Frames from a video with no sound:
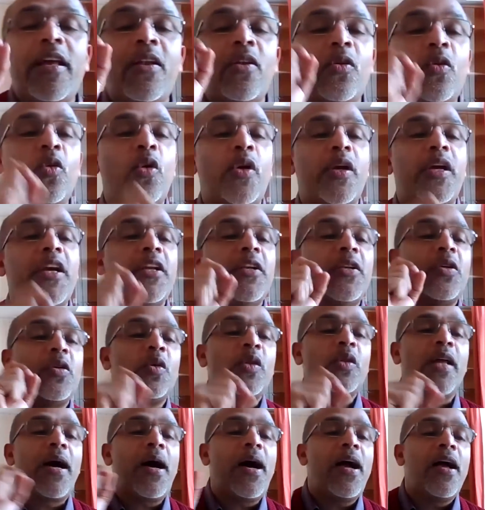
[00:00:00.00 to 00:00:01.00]
we look
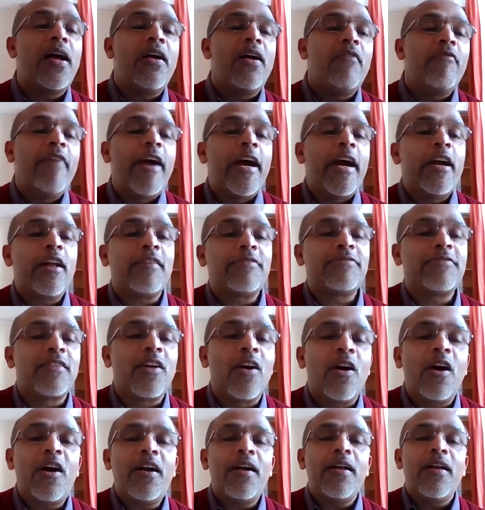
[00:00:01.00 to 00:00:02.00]
into the word of
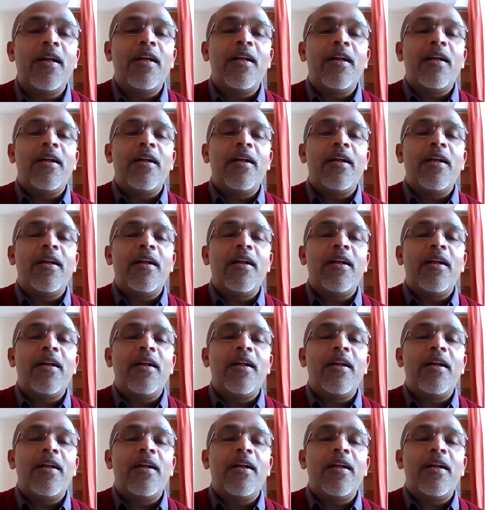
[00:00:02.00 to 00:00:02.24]
God,